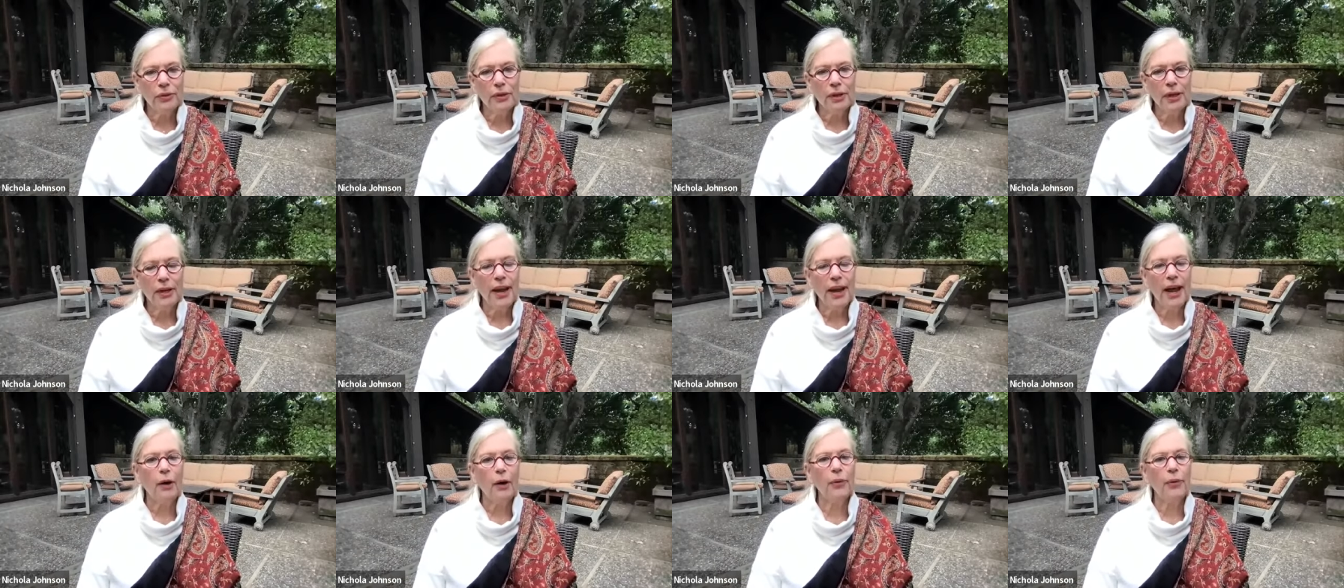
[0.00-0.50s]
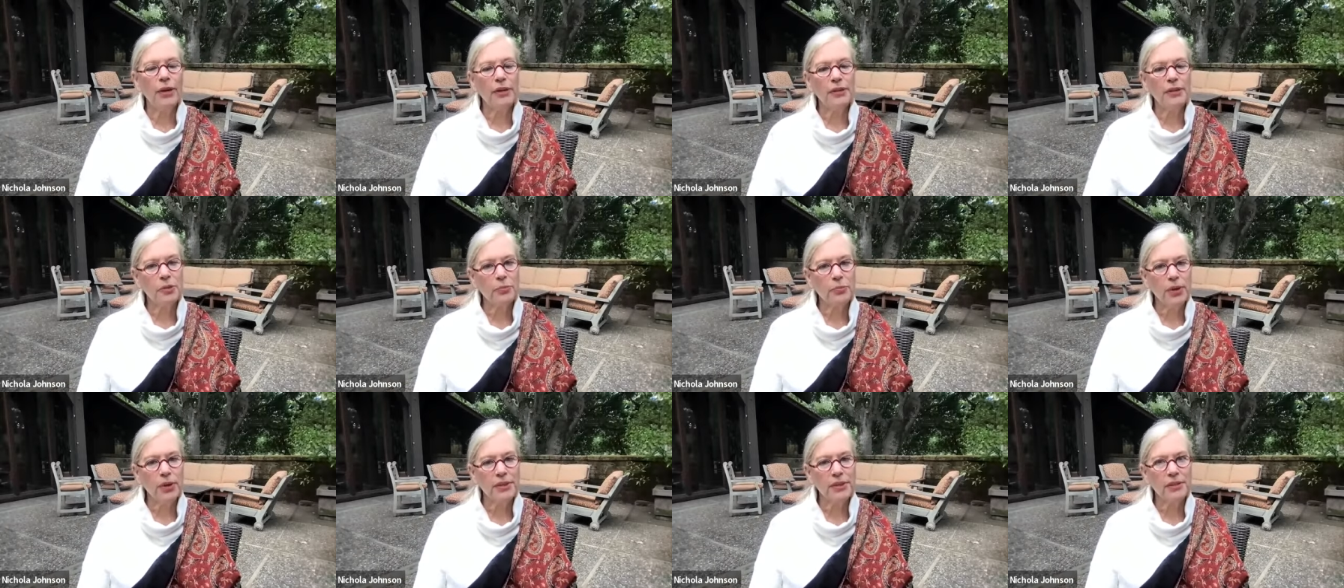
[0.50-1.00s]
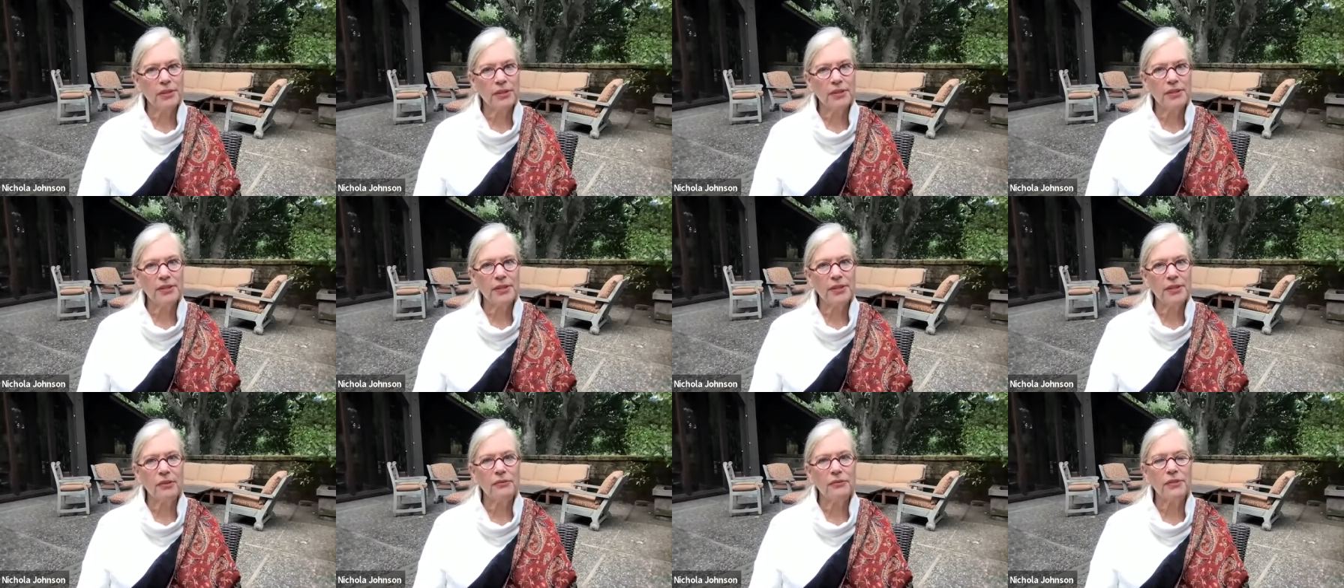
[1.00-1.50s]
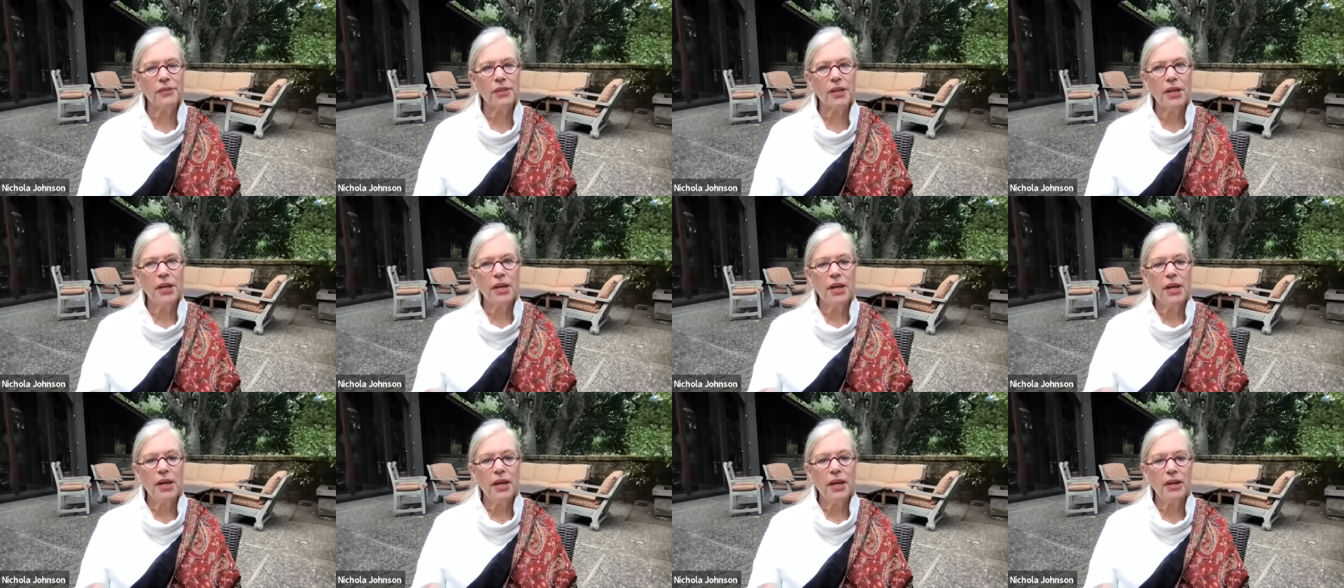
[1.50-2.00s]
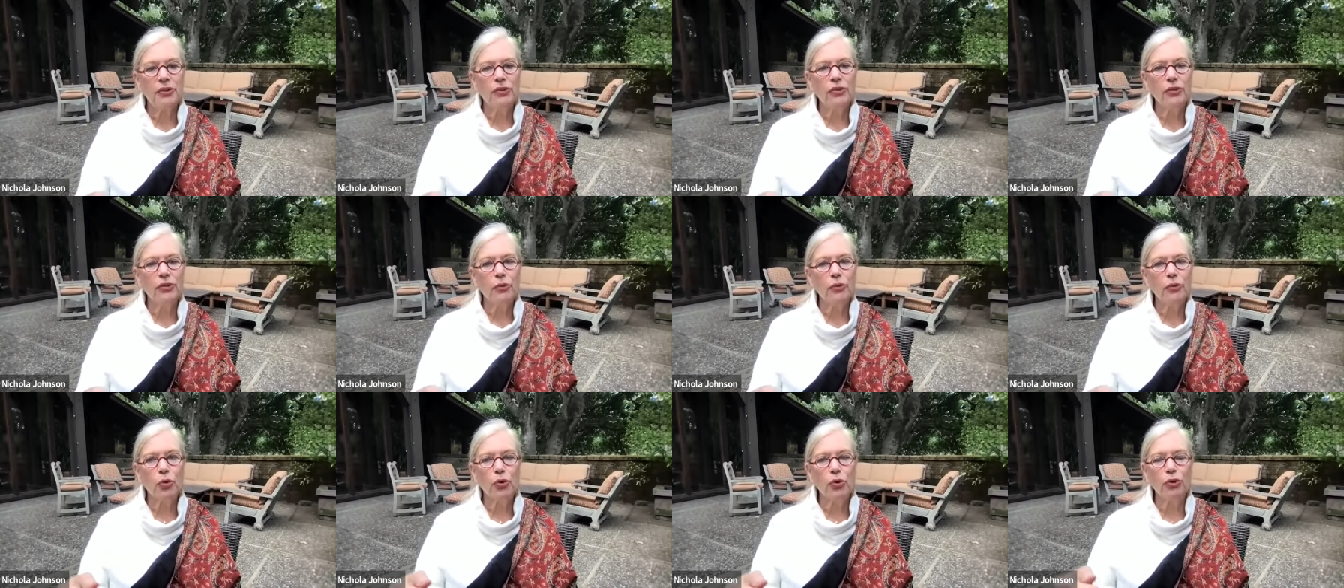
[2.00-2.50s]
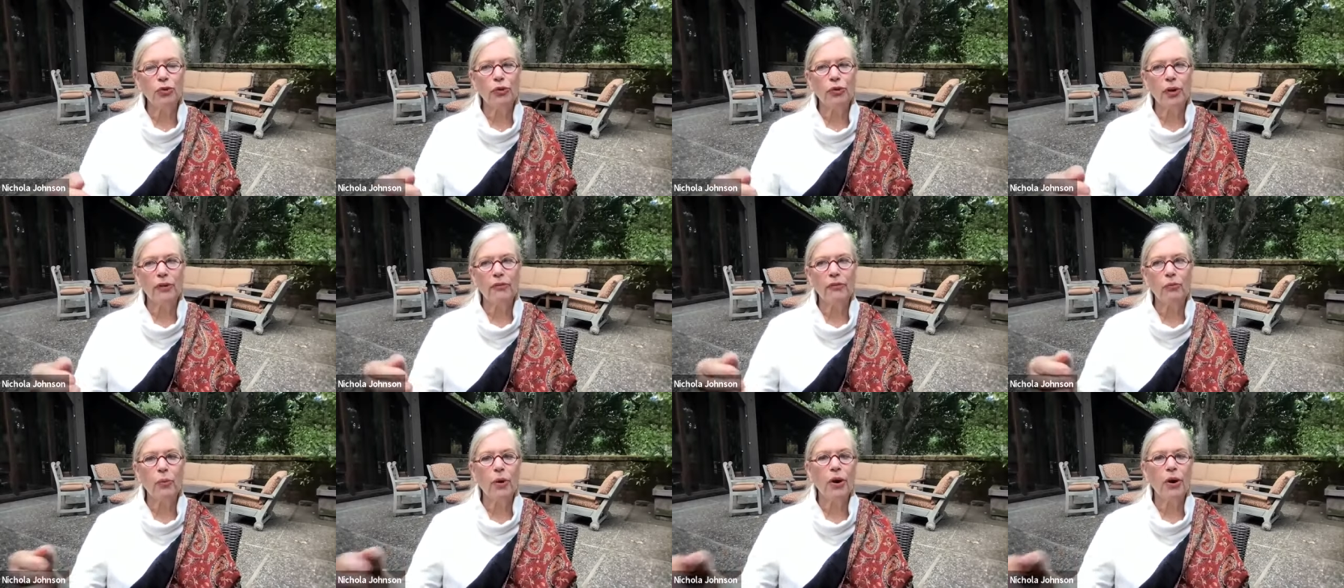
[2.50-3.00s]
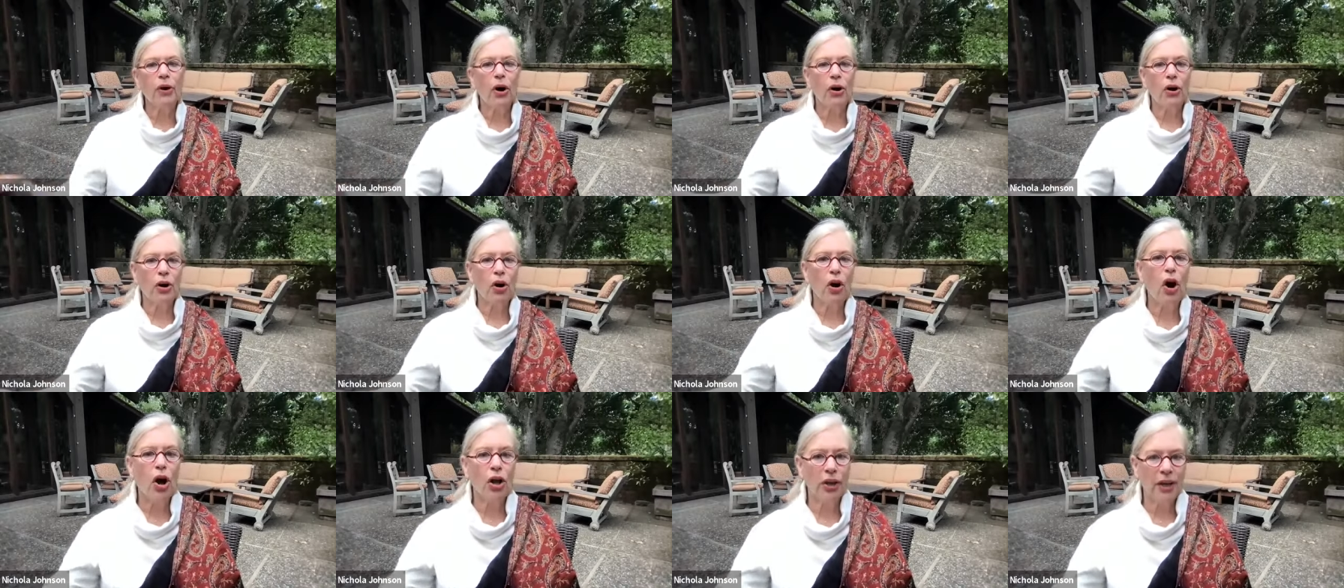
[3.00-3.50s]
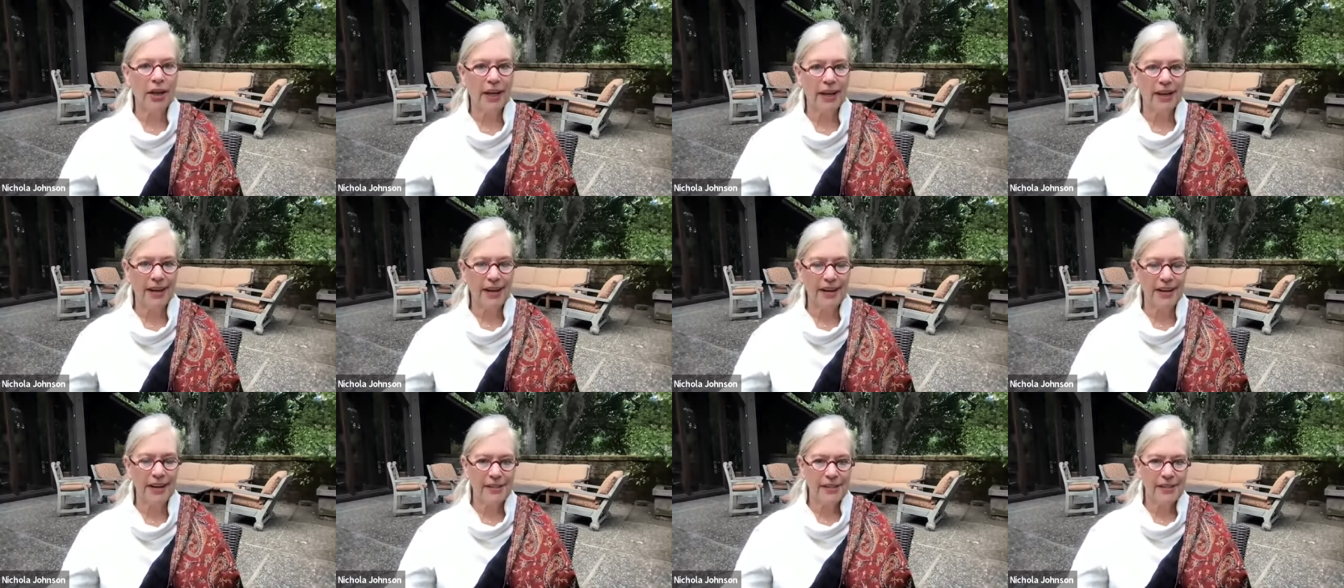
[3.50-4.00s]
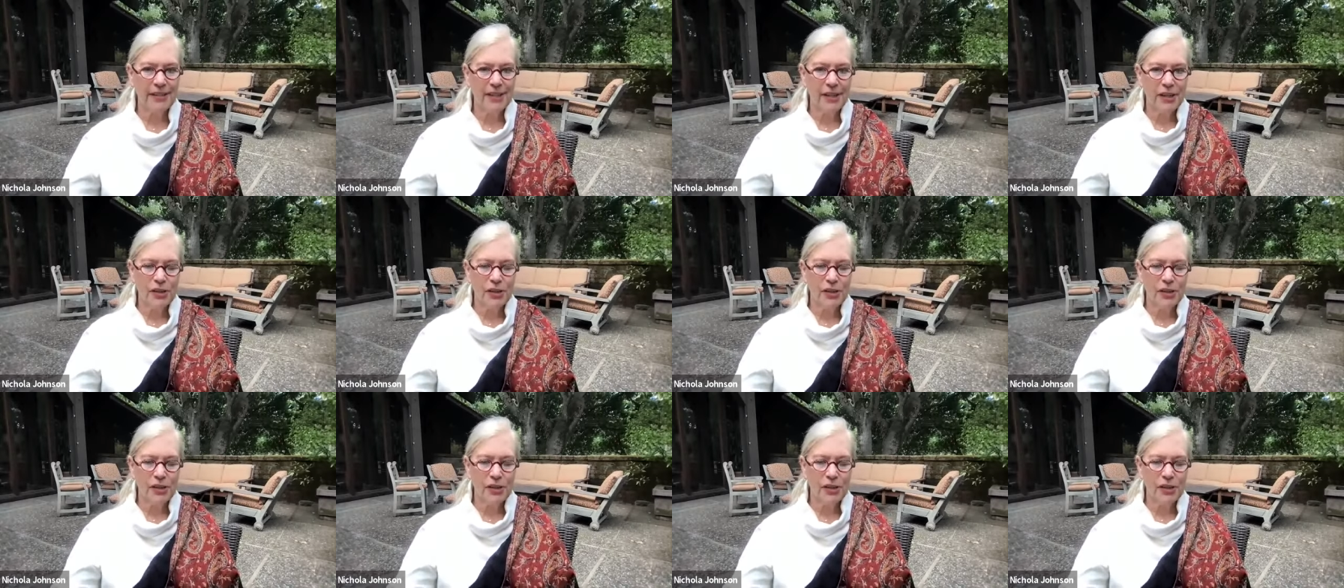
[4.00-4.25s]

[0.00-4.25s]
and how we express ourselves into the world of where our calling is.